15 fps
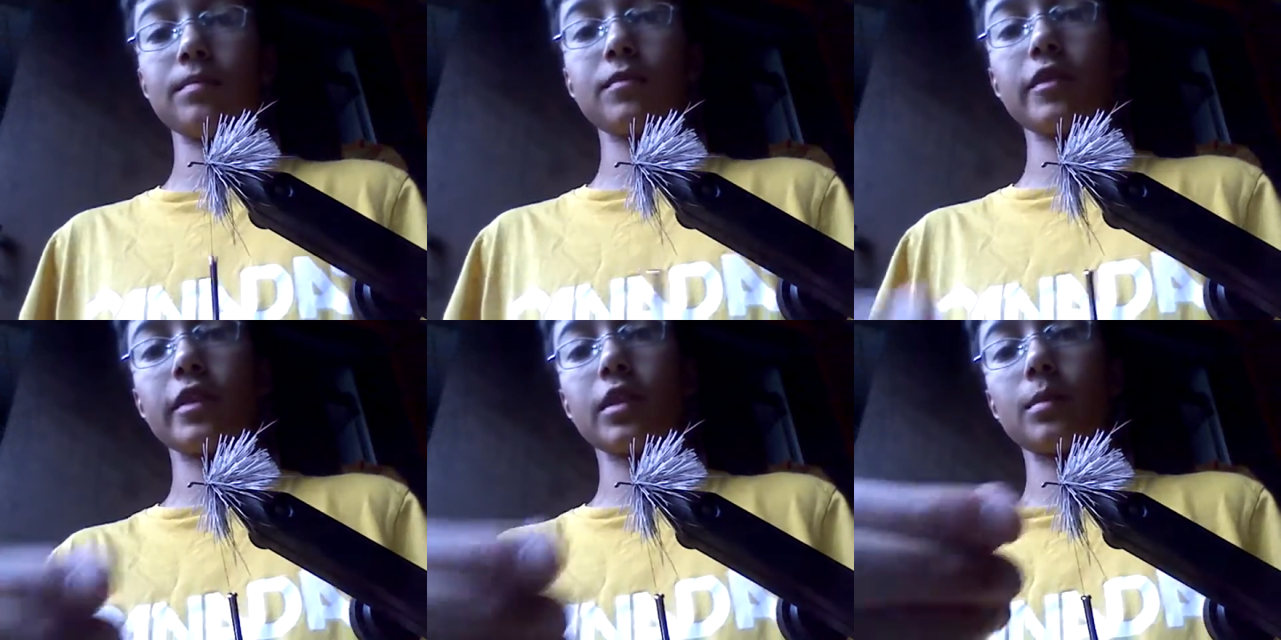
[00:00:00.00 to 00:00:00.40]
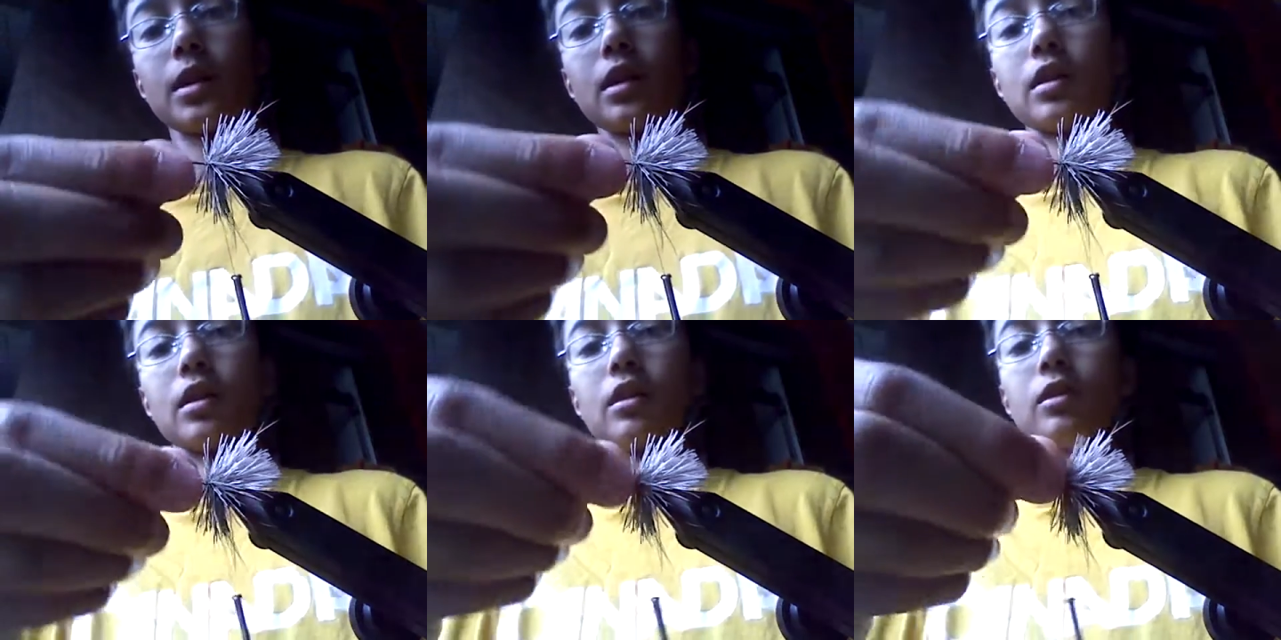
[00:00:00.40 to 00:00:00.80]

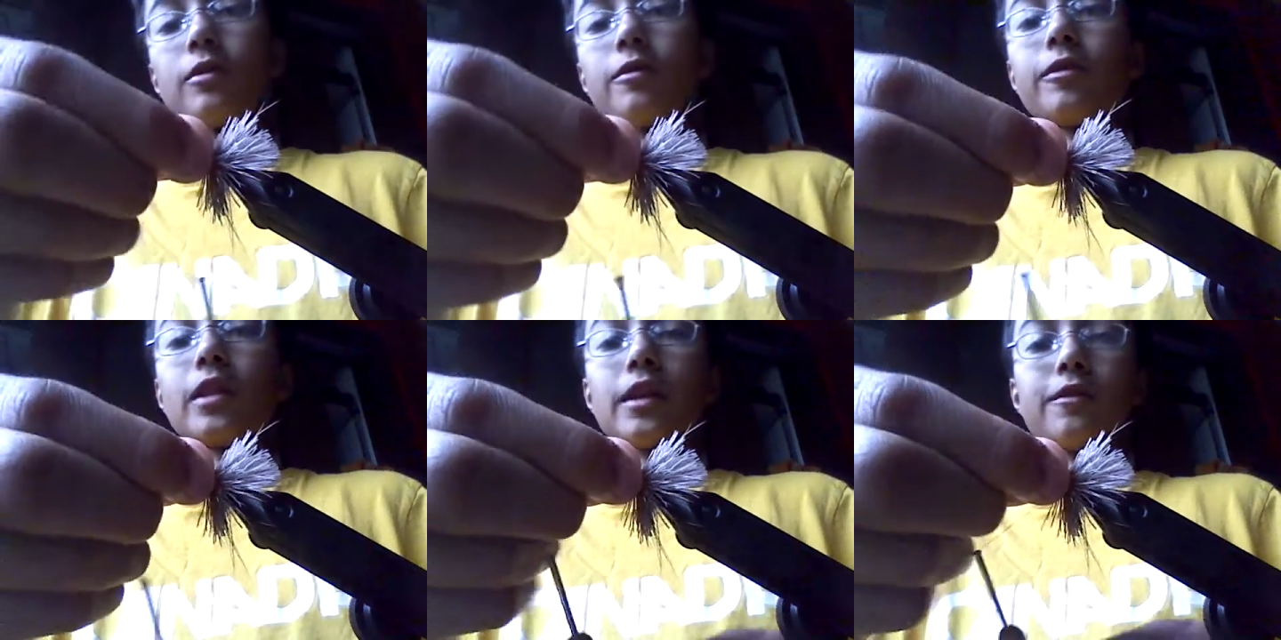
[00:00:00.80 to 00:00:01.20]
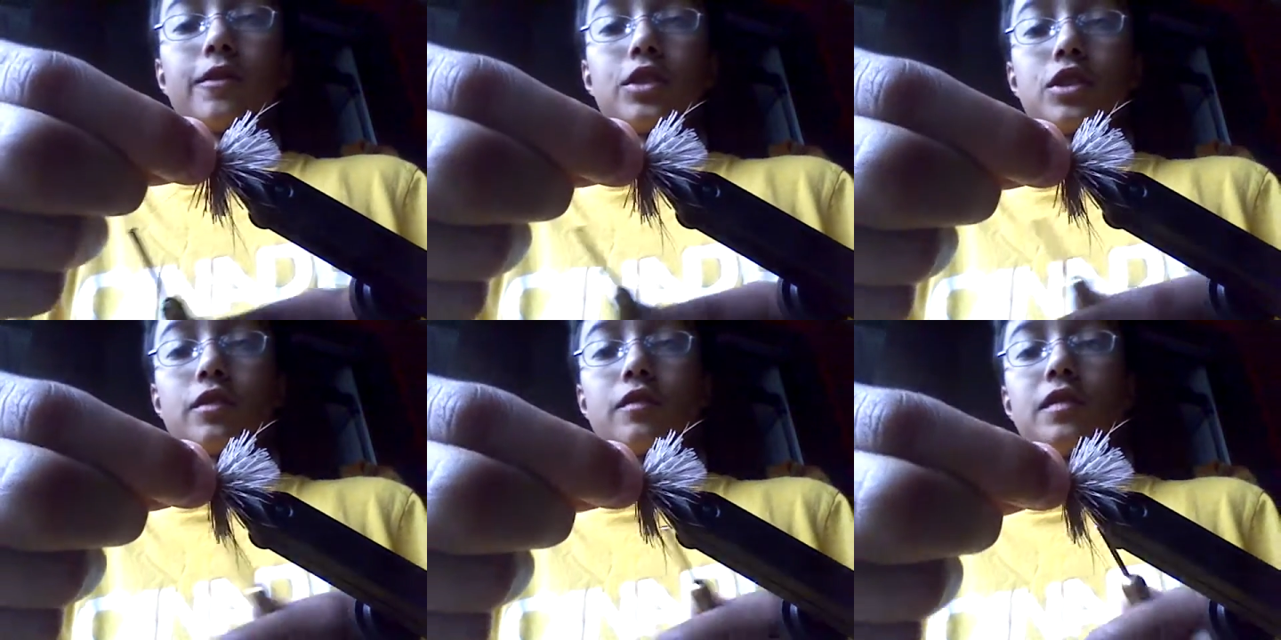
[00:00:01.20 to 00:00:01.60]
filming a fly
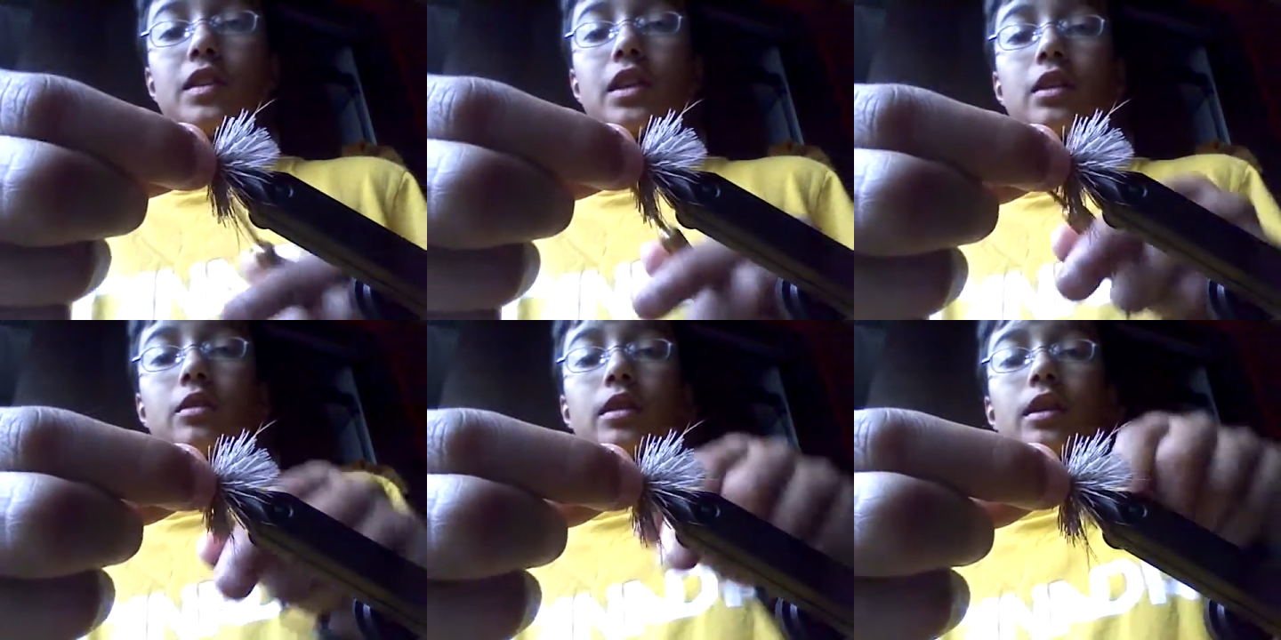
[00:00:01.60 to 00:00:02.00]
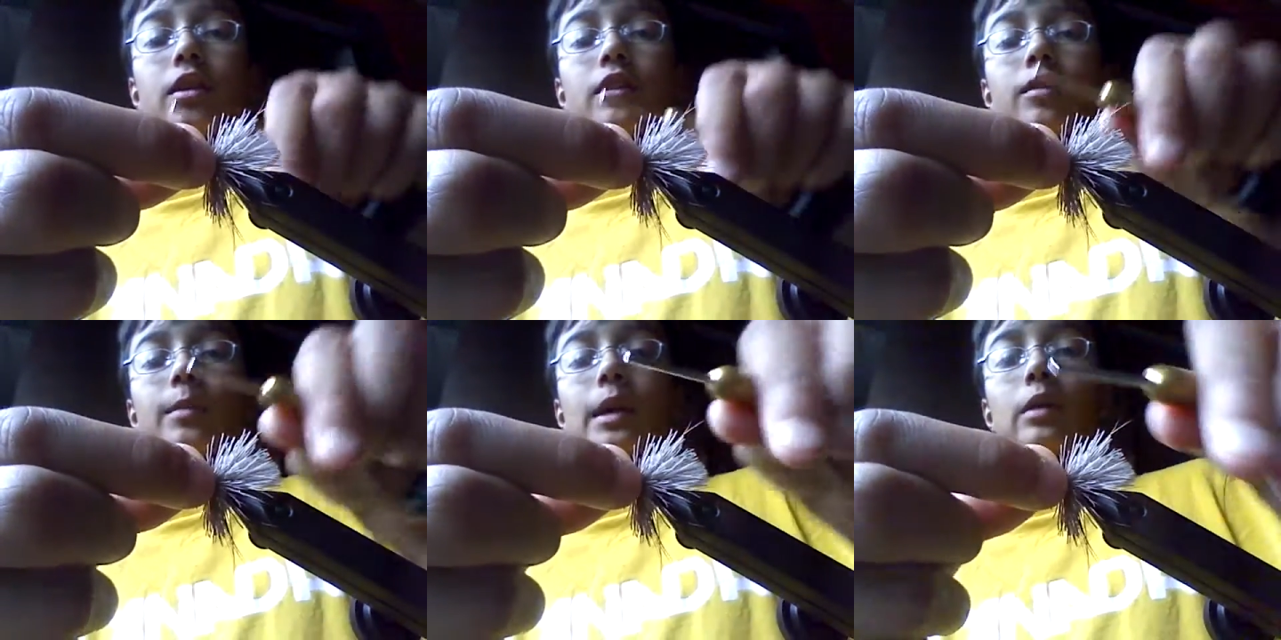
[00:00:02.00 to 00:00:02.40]
fishing video
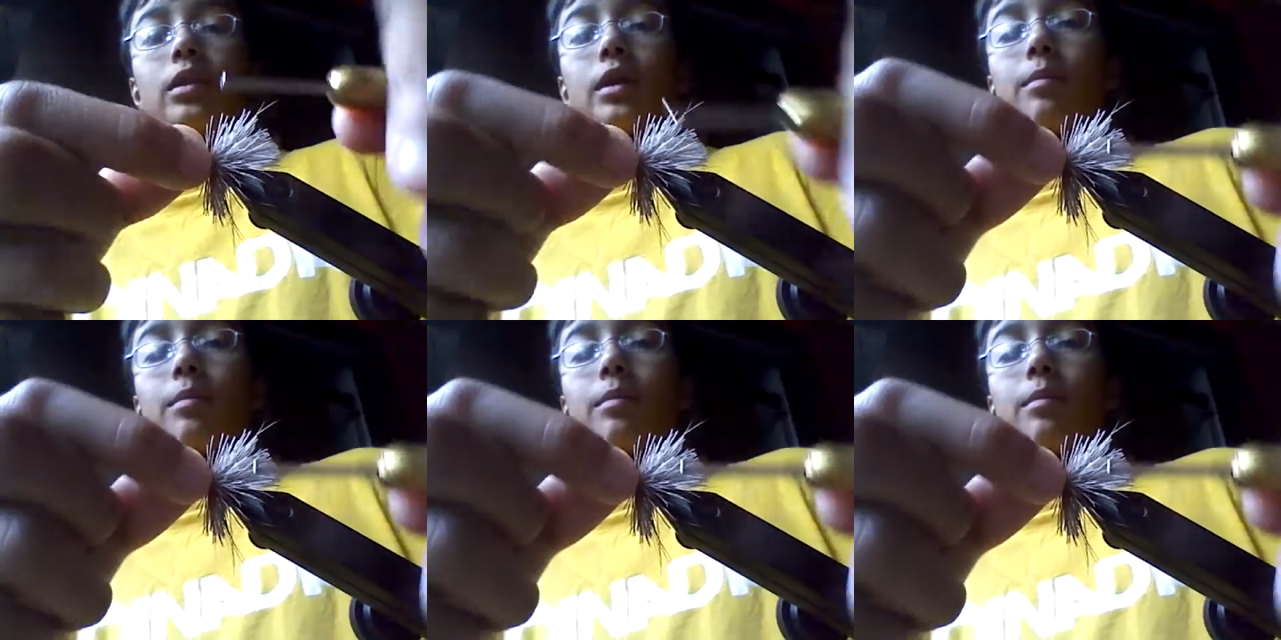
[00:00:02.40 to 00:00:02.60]
there about